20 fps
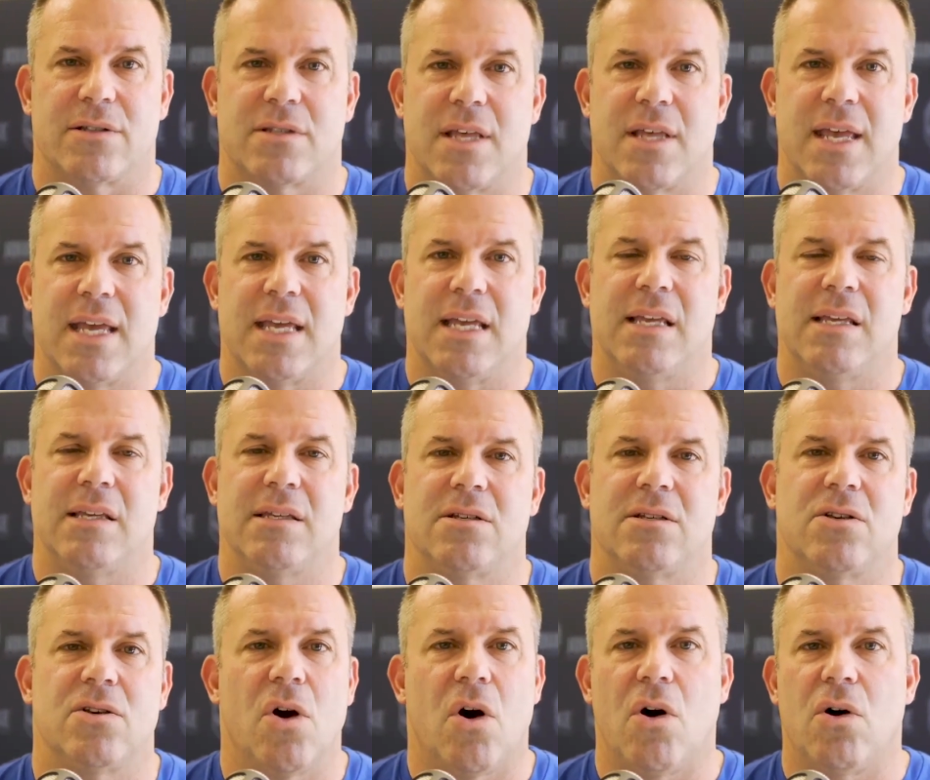There is
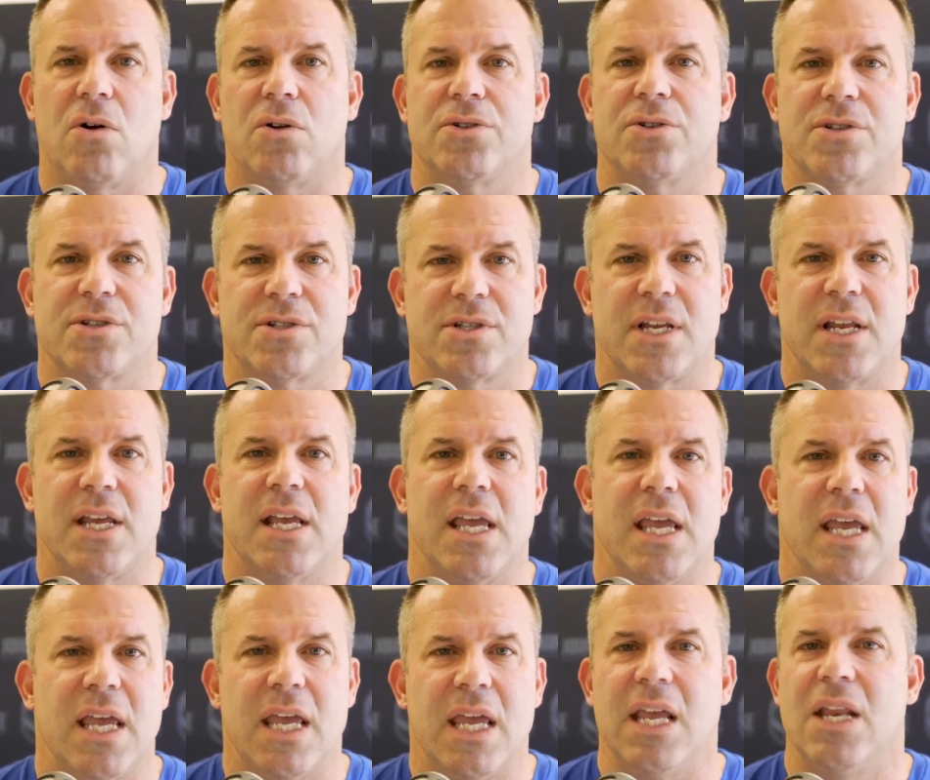gold sitting
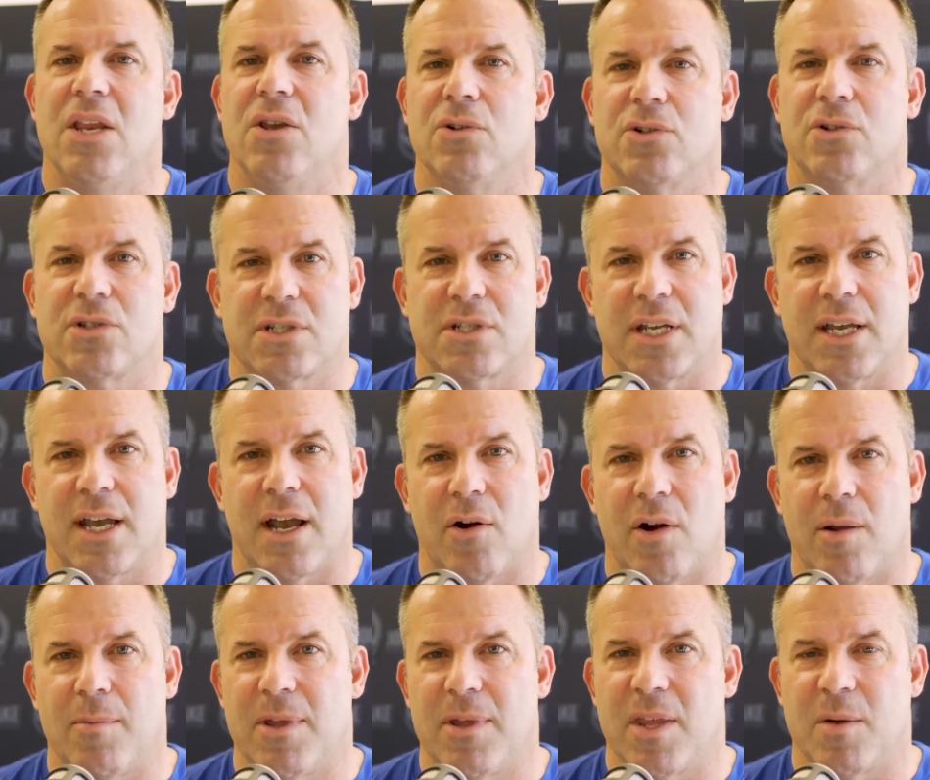in your
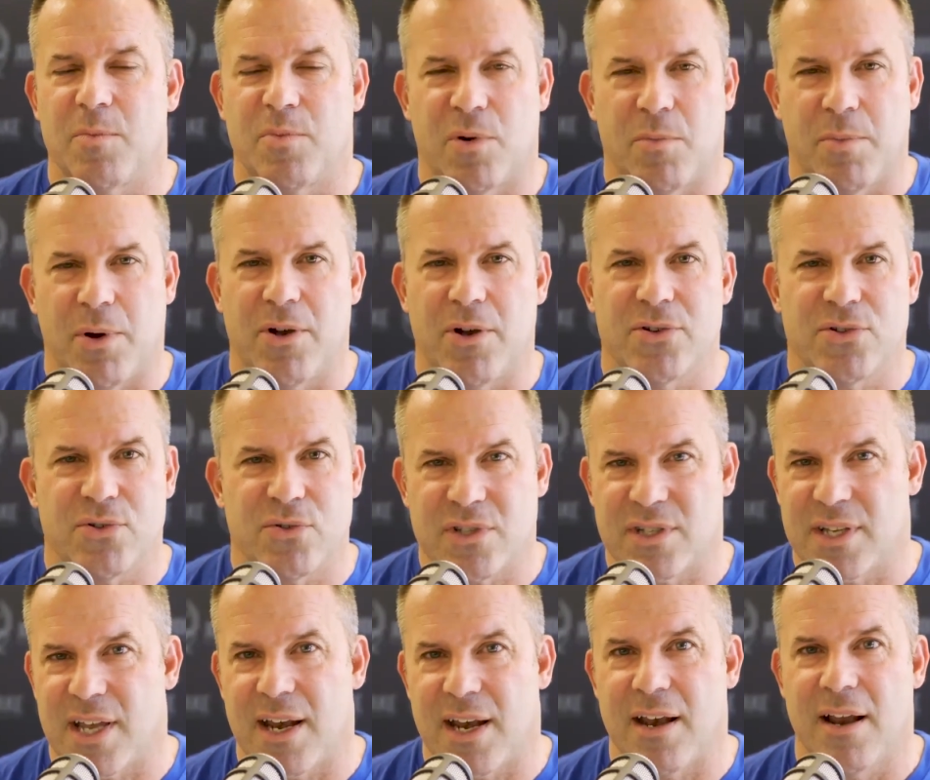CRM in the proposal
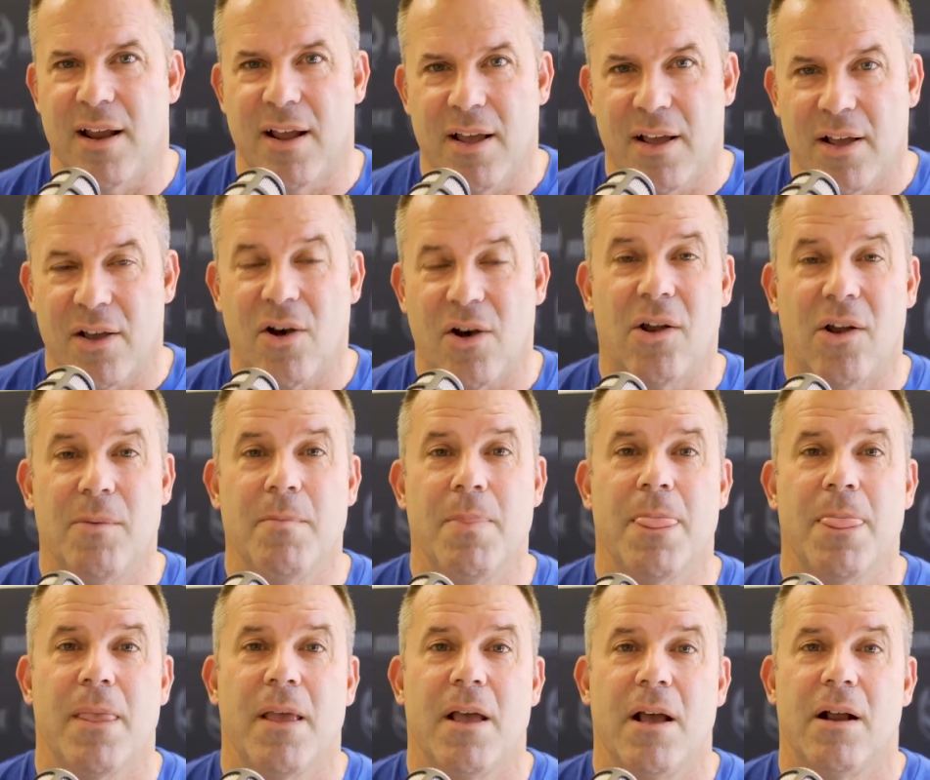sent column.
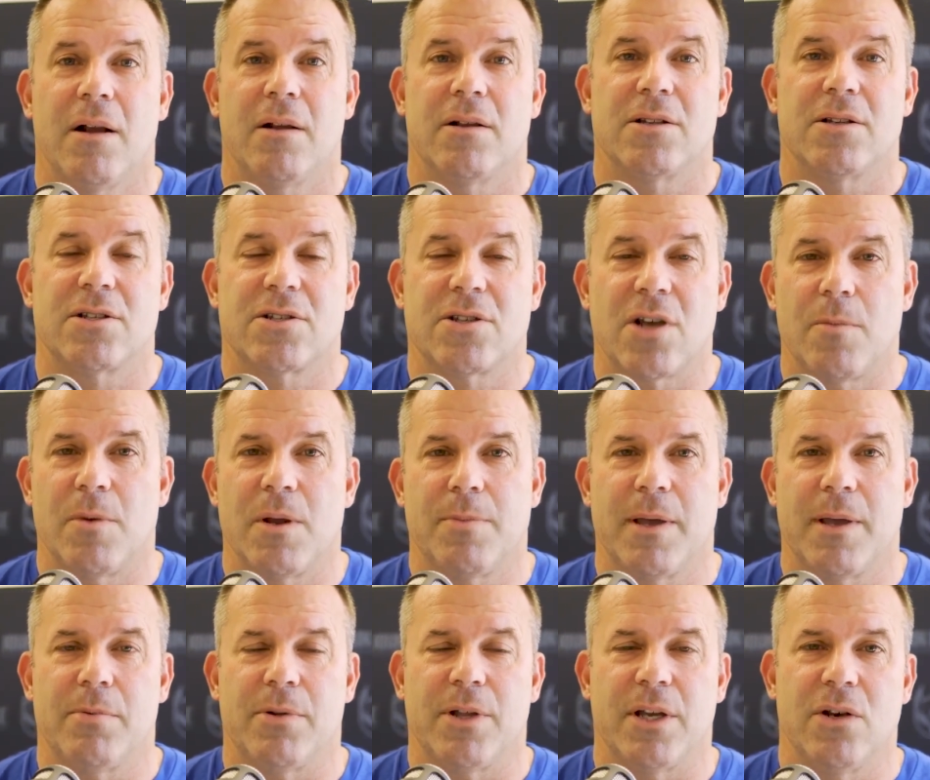So many
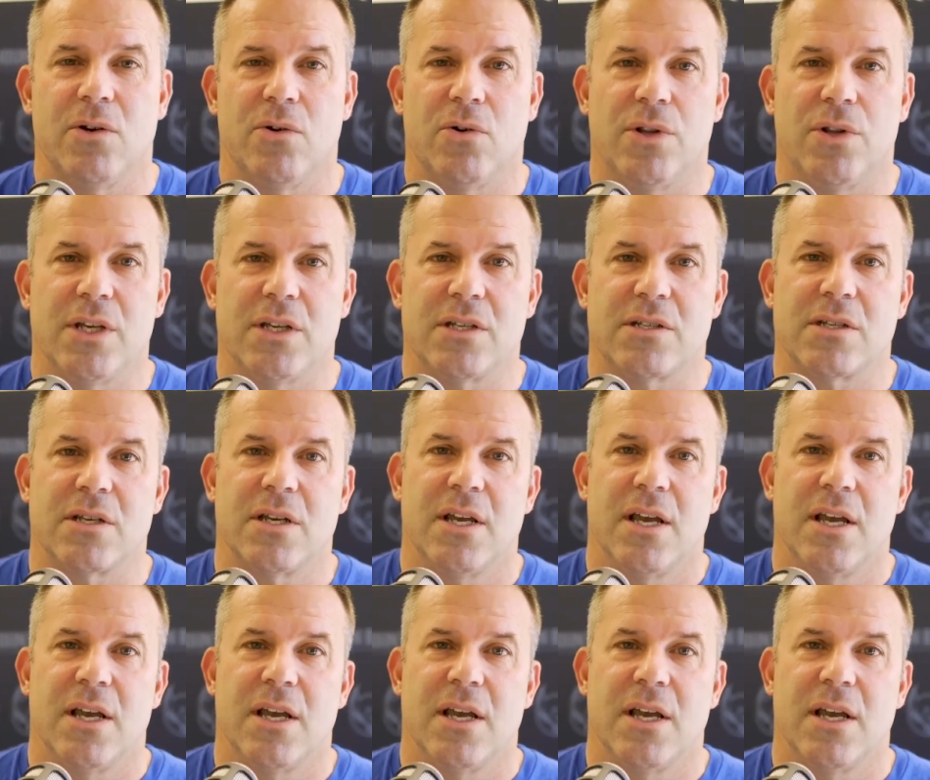people ignore this.